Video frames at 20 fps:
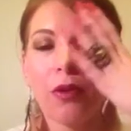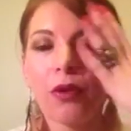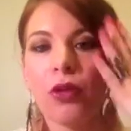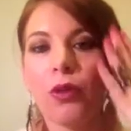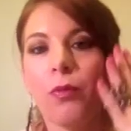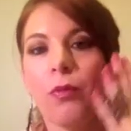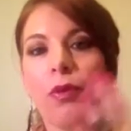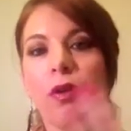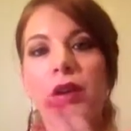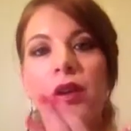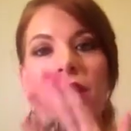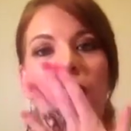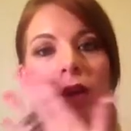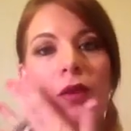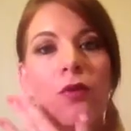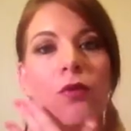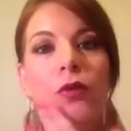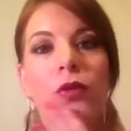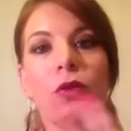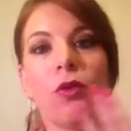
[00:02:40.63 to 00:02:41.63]
You put it
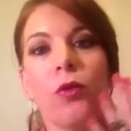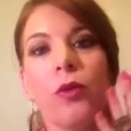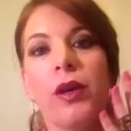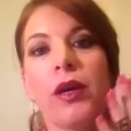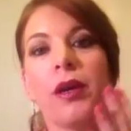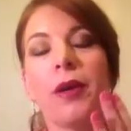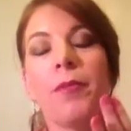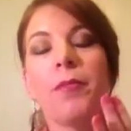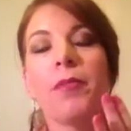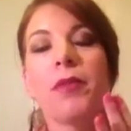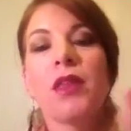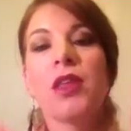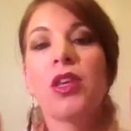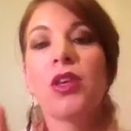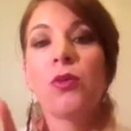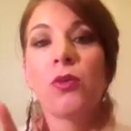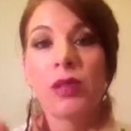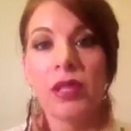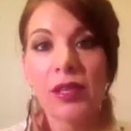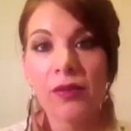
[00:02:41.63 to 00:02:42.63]
on real quick,
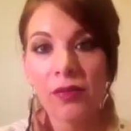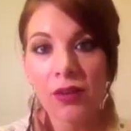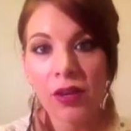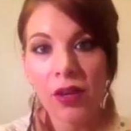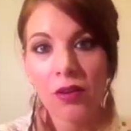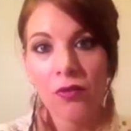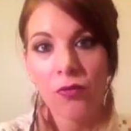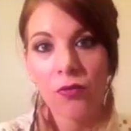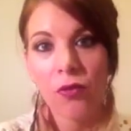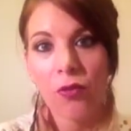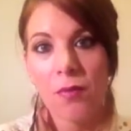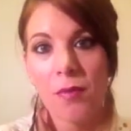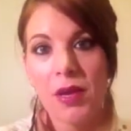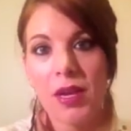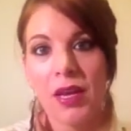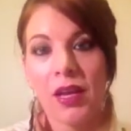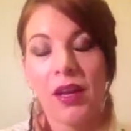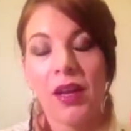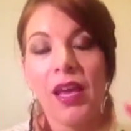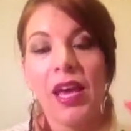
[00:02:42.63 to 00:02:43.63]
you leave it on for a
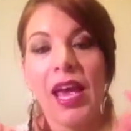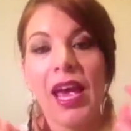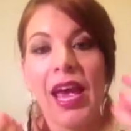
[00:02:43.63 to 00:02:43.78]
minute,